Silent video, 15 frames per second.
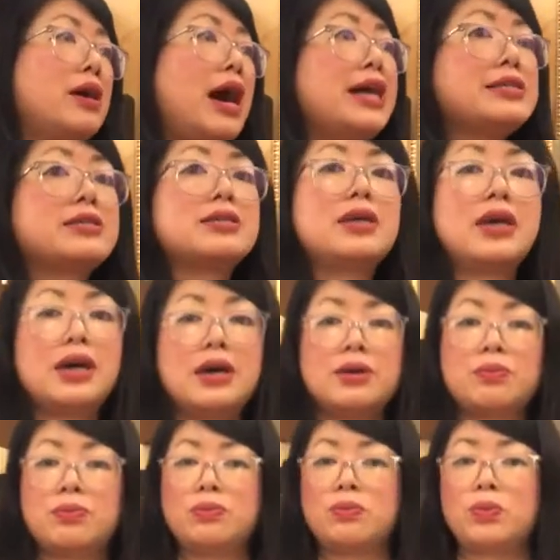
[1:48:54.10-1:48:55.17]
as
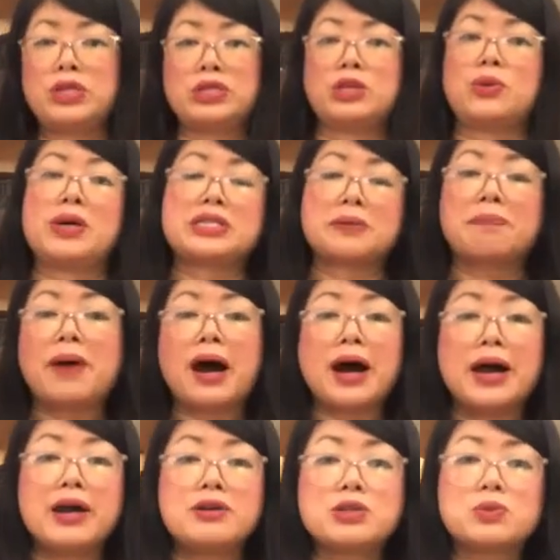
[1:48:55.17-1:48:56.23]
uh, we do as a
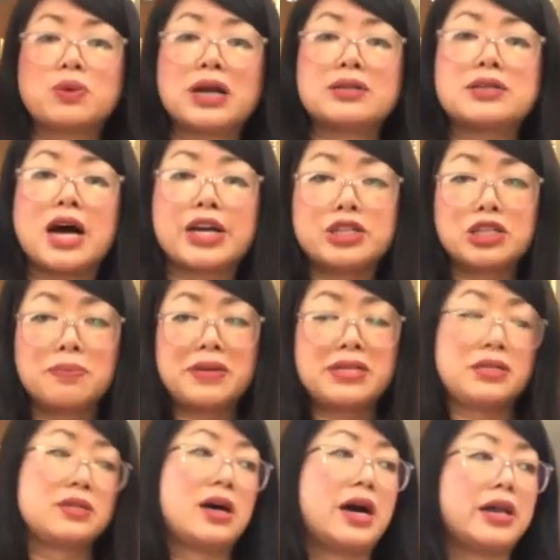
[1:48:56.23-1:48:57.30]
buyer as well as I used to be
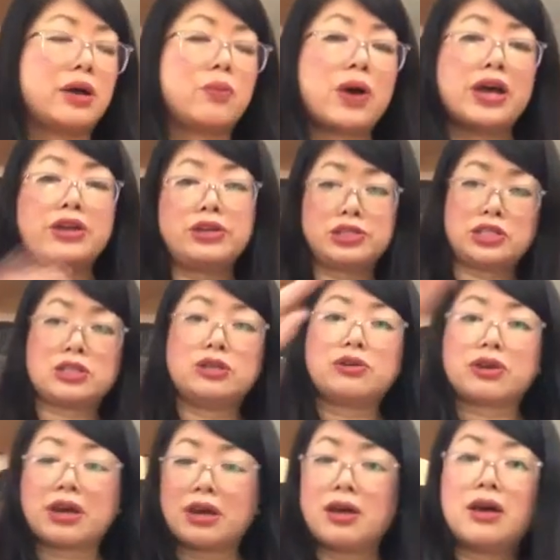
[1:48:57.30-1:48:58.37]
designer where you just
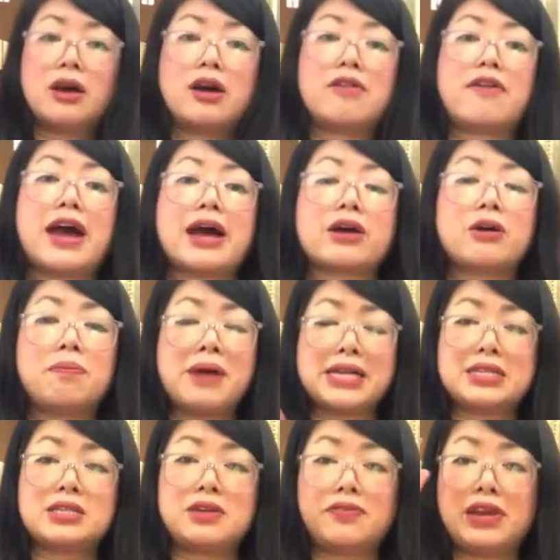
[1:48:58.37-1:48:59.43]
look around
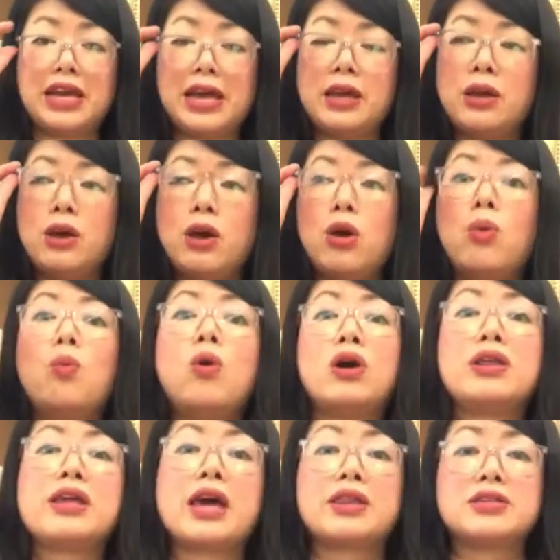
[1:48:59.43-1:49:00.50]
competitively
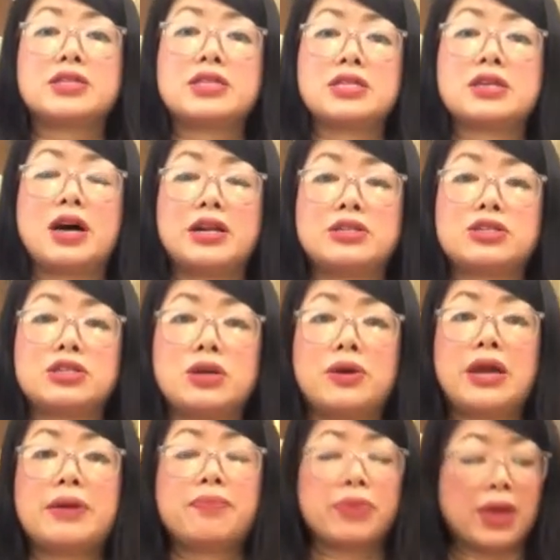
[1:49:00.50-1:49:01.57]
what the other designers are
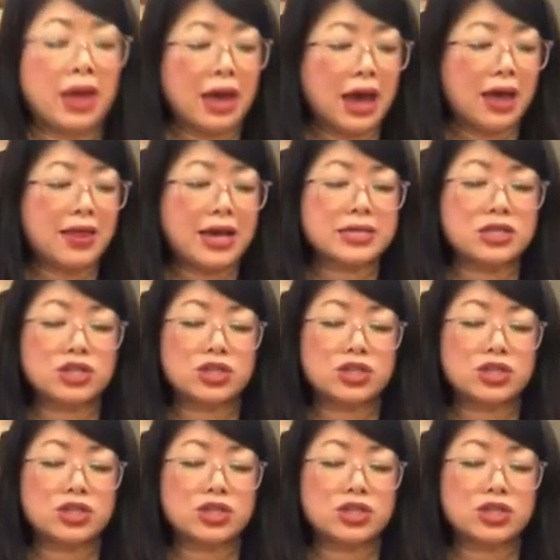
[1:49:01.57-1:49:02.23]
doing and there's a